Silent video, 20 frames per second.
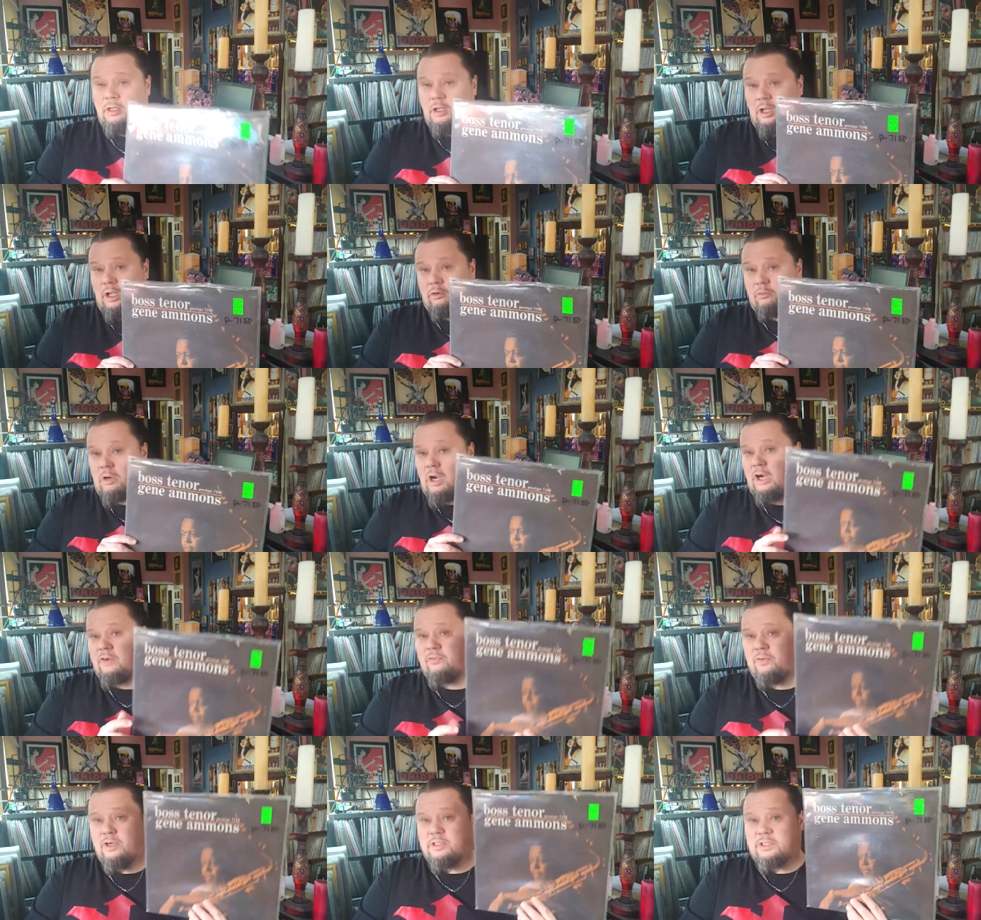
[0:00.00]
And
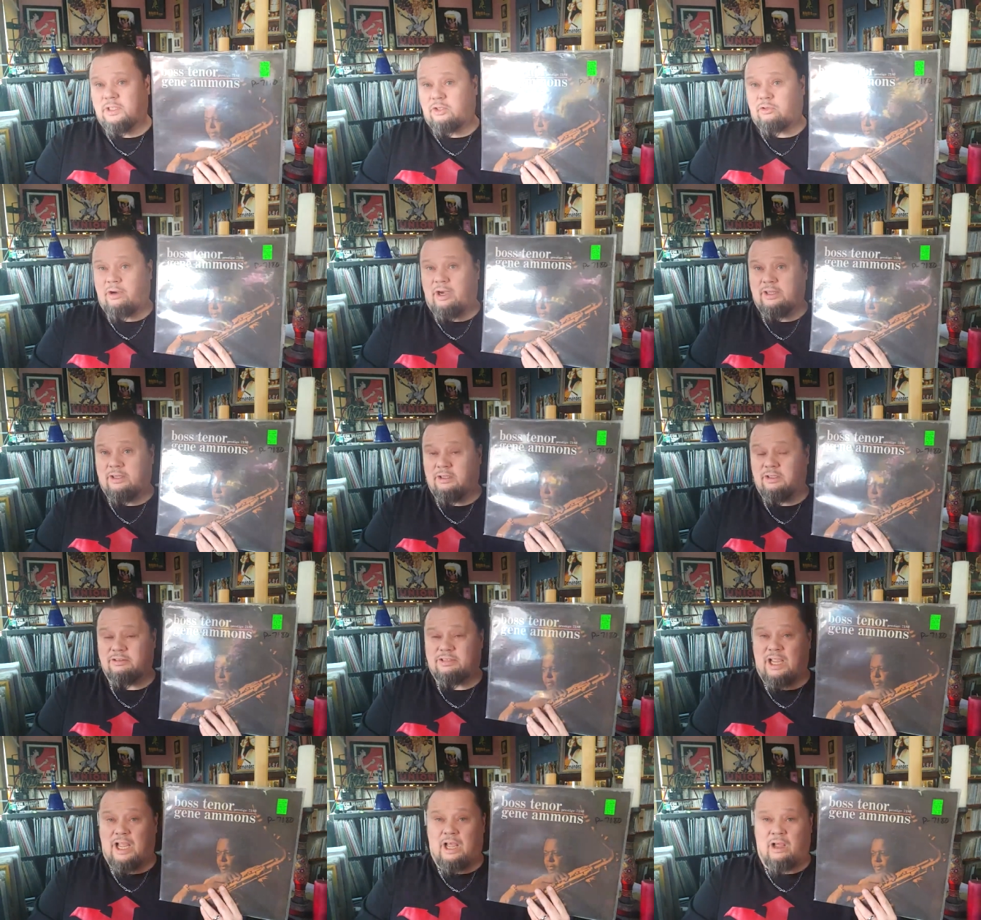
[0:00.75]
Rockford's a great
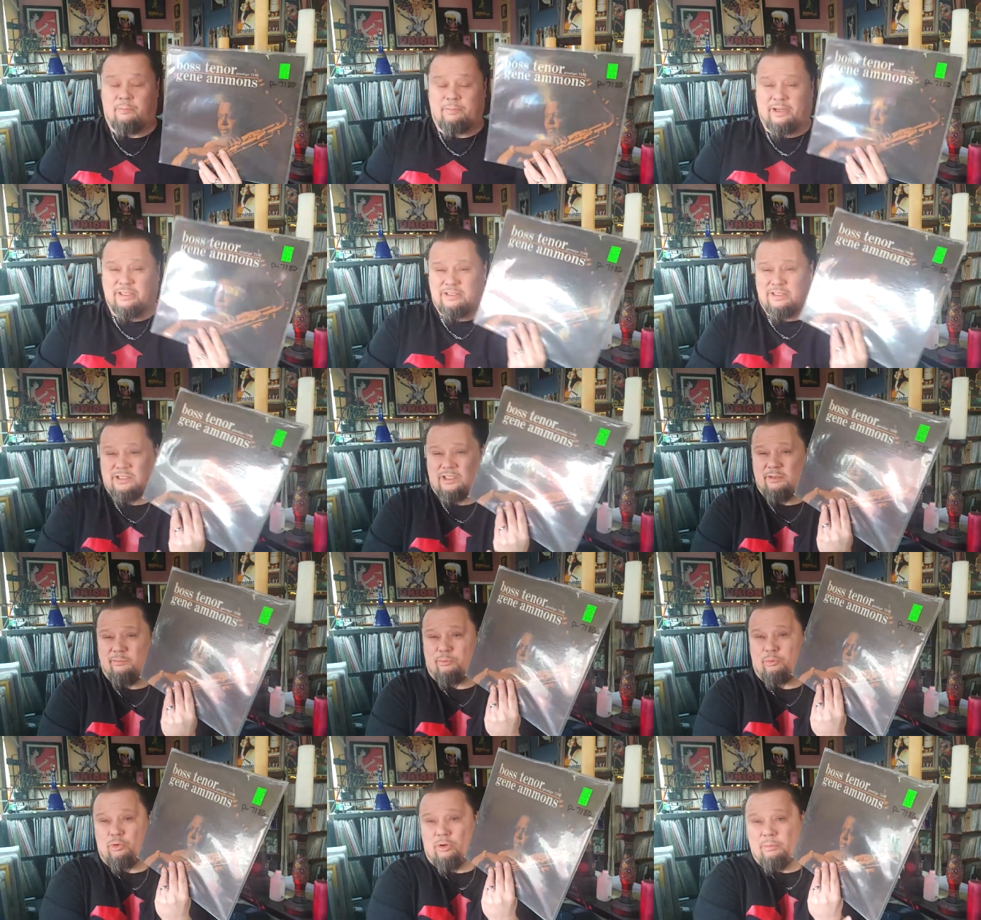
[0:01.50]
little town because it's on
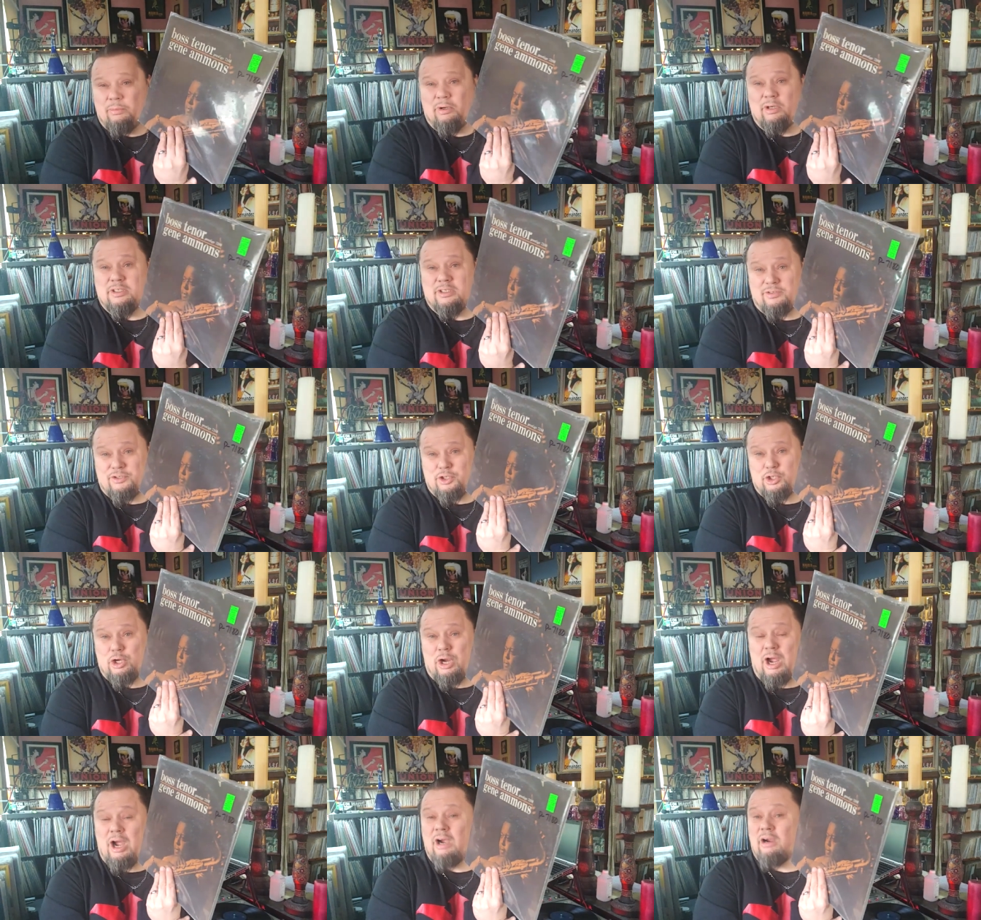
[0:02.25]
the perimeters of
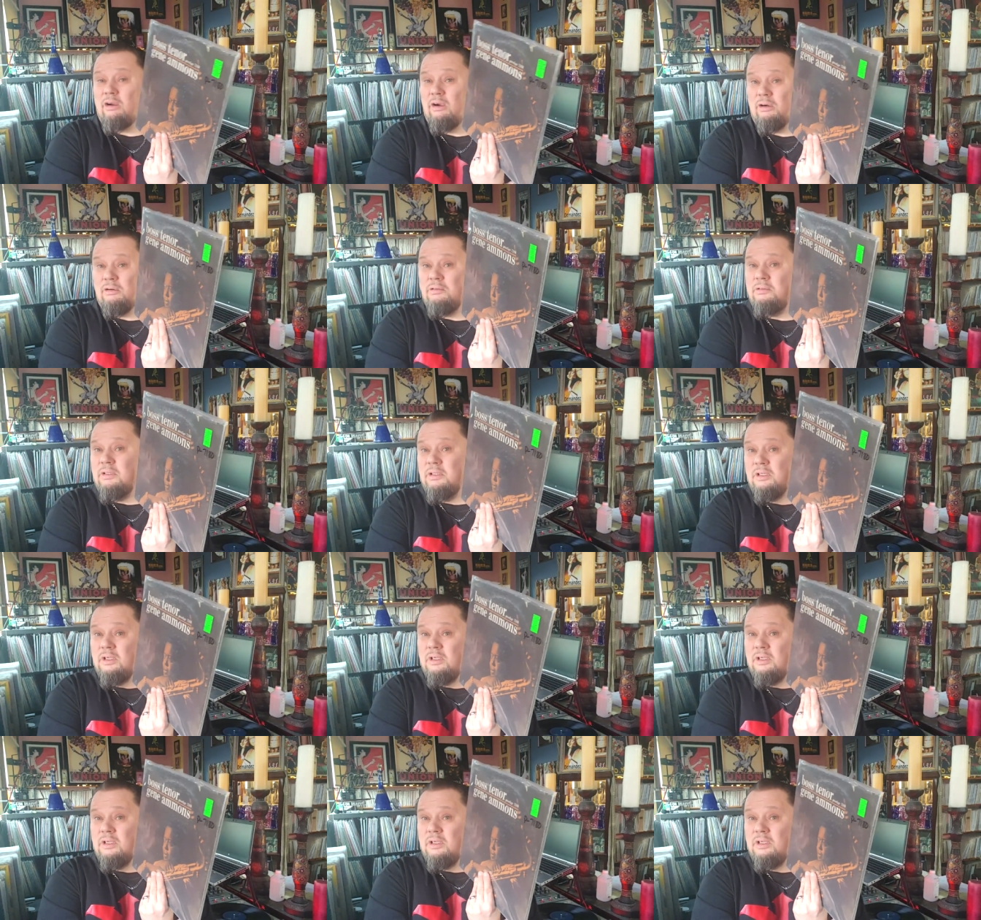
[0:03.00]
Chicago,